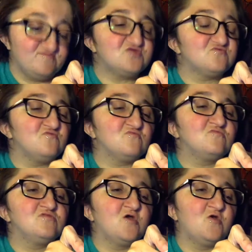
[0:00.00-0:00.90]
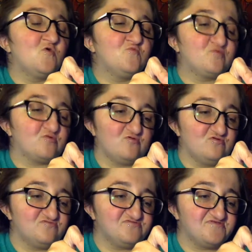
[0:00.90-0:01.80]
Mineral Glow
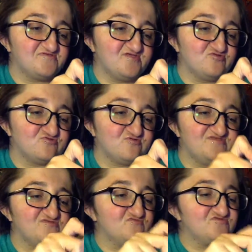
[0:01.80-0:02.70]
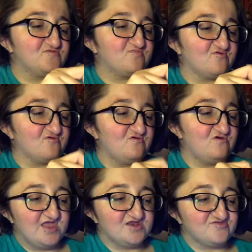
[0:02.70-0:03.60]
Pearls in Translucent
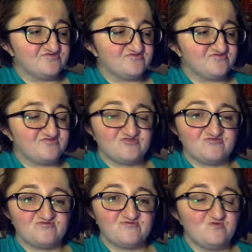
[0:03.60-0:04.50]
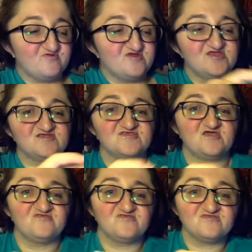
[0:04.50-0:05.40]
Pearl. And it's so pretty, and it's
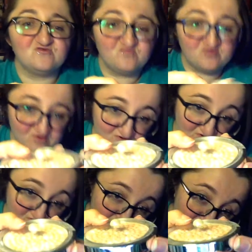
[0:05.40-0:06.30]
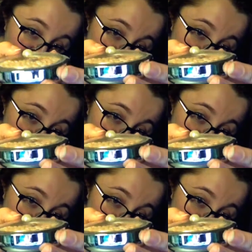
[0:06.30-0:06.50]
got this little pearl